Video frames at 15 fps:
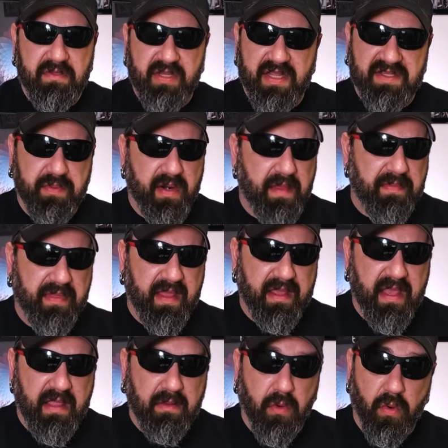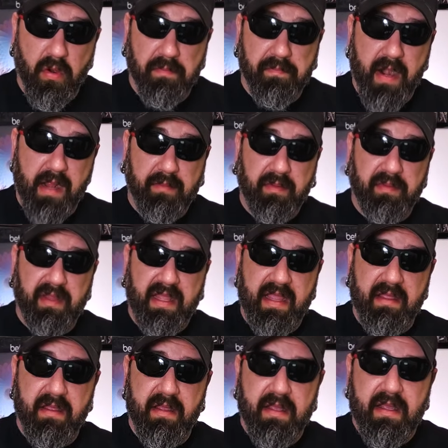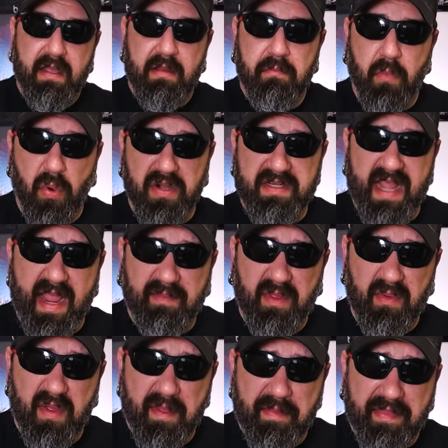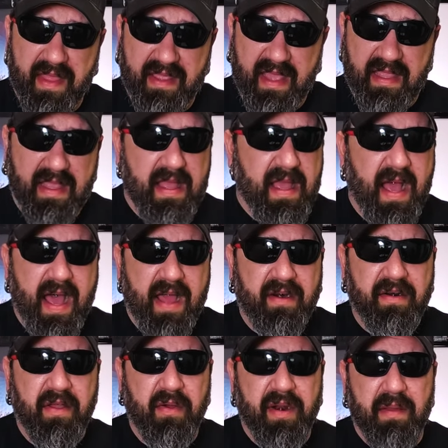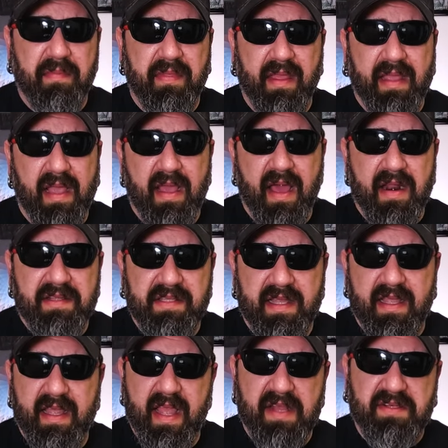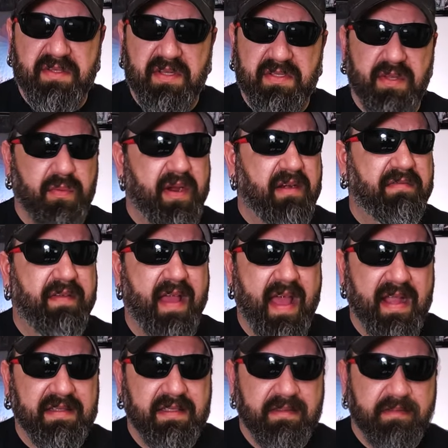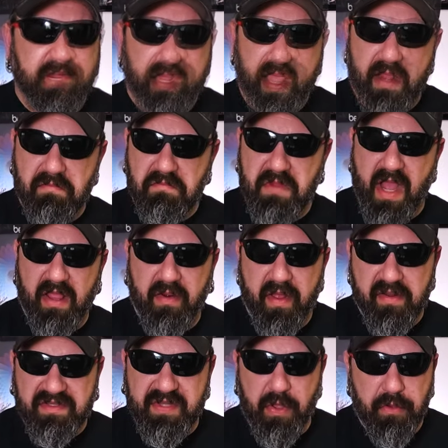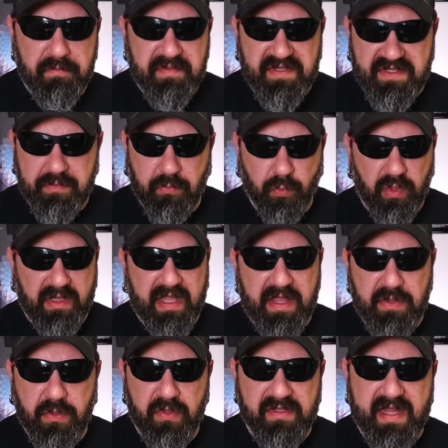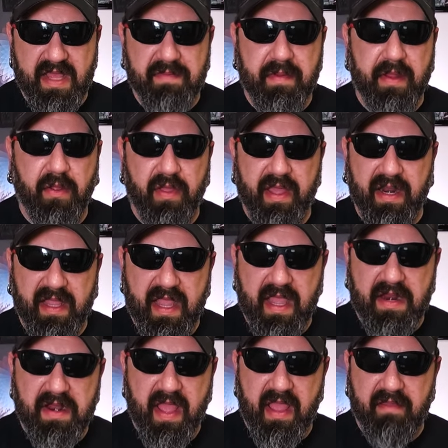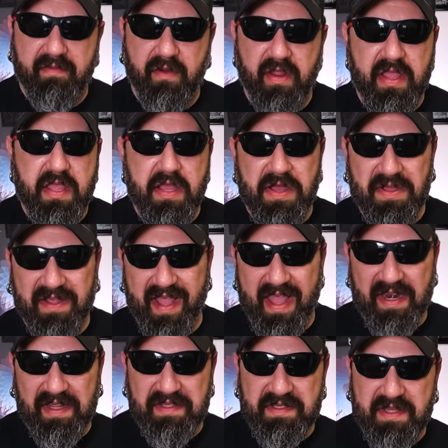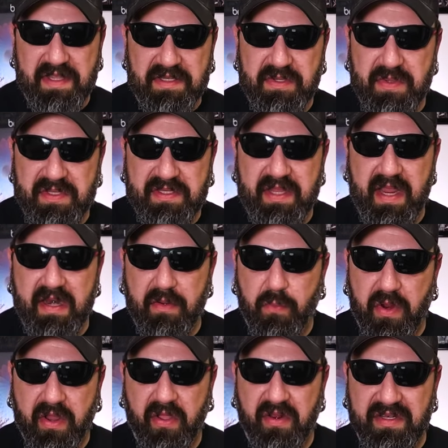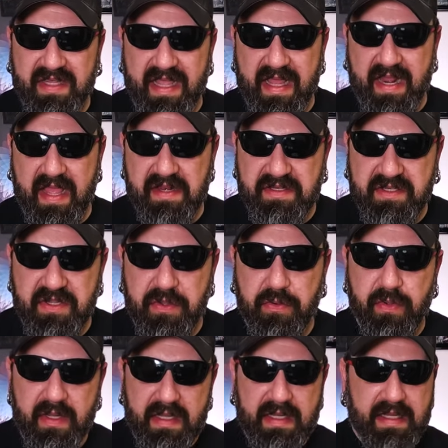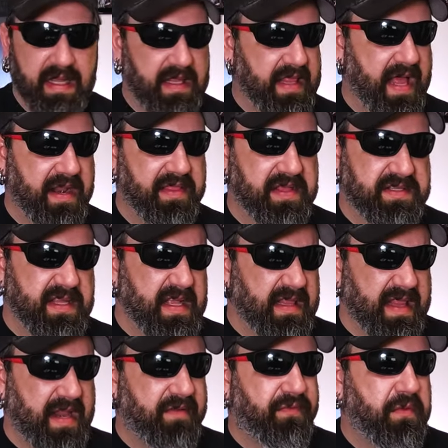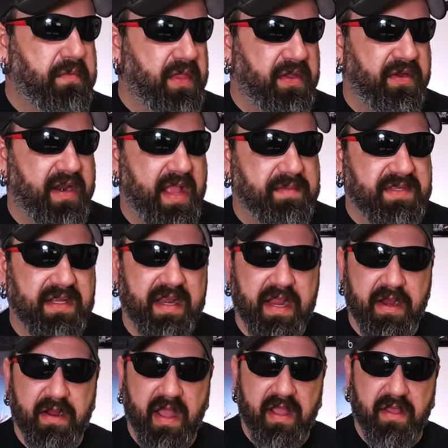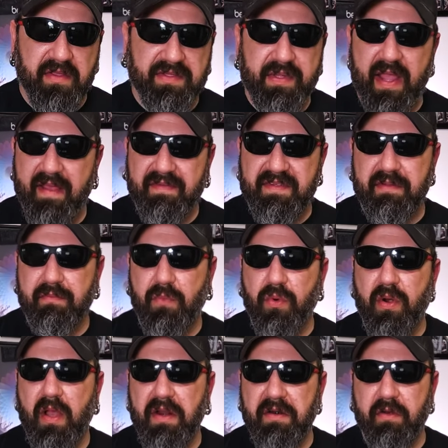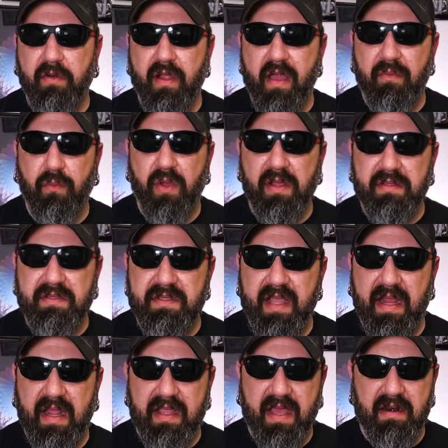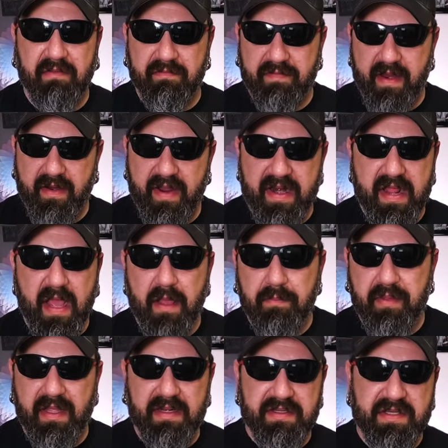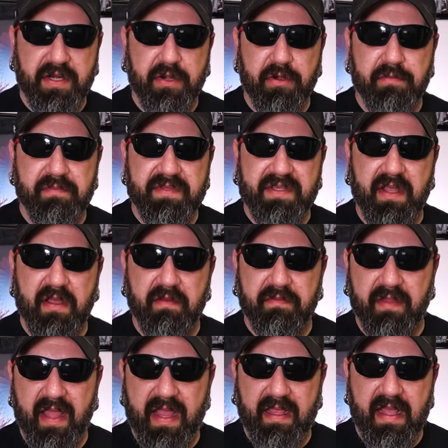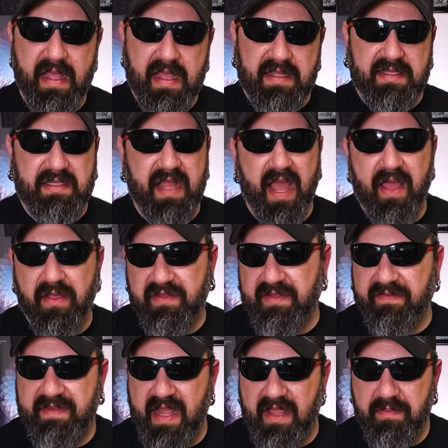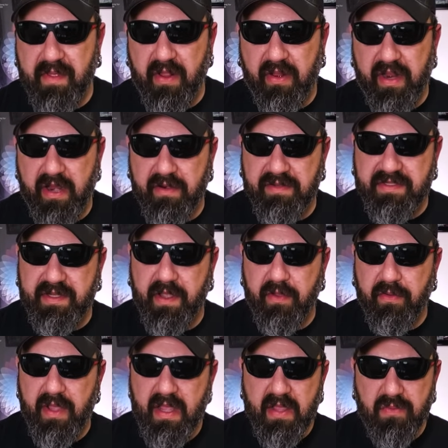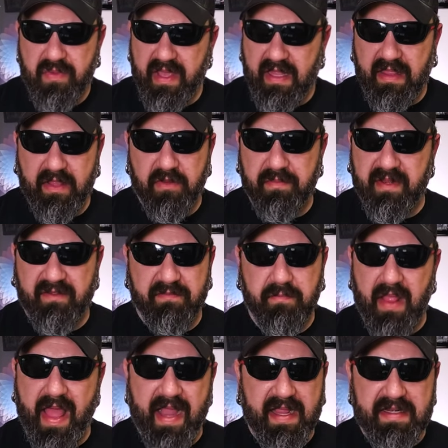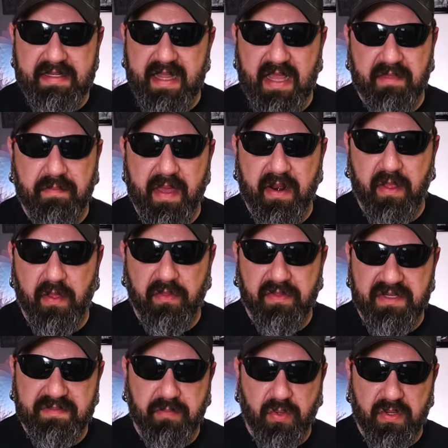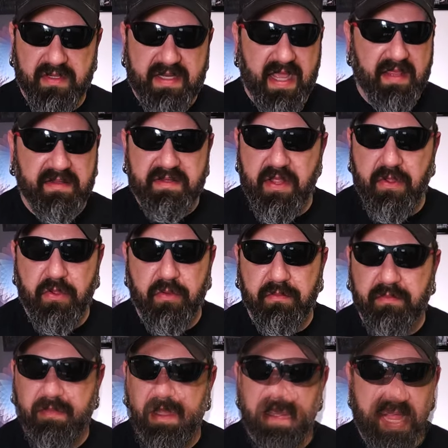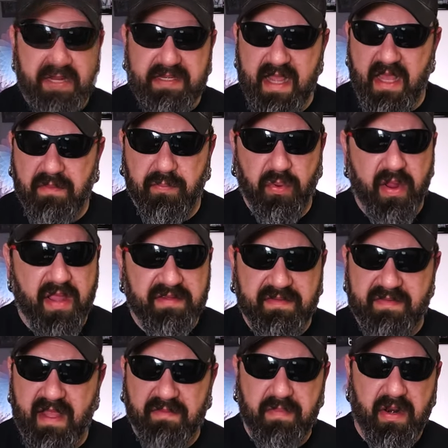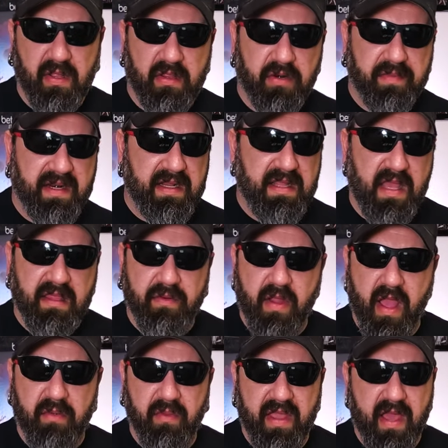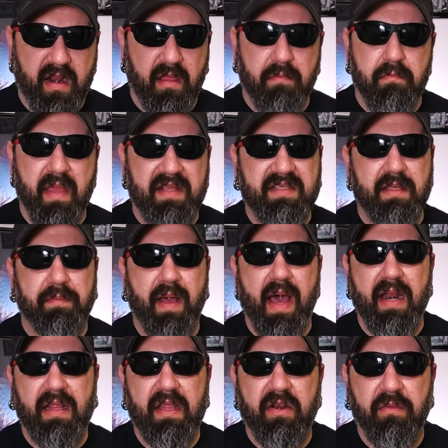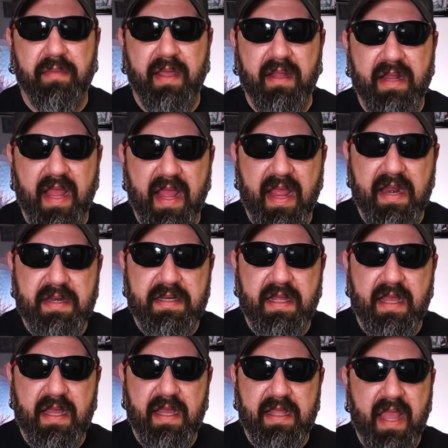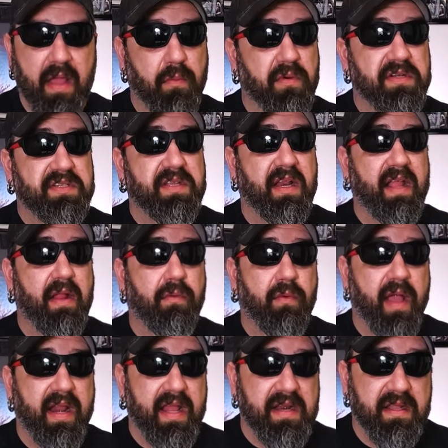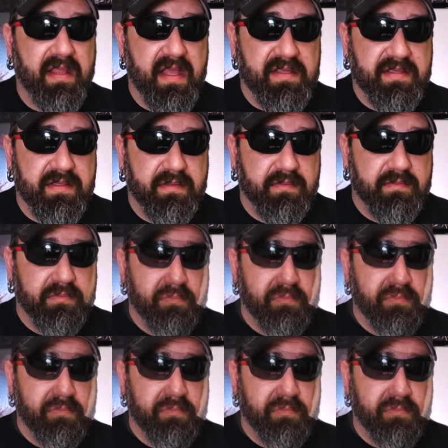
just what I'm thinking, or probably more tame than what I'm thinking. I don't know what I'm thinking, honestly. It's just a weird fact. But again, Colorado's home to some really cool death metal and again, a very young and incestuous scene. And we're going to get into a lot of this. A lot of familiar names in here. I also have some more underground ones and I kind of varied up in terms of like styles of death metal in here. So we get a little bit of black and death metal. There's more death doom, tech death, progressive death metal, a little bit of death grind. We kind of mix the pot a little bit. And uh, yeah, we're just going to get right into this.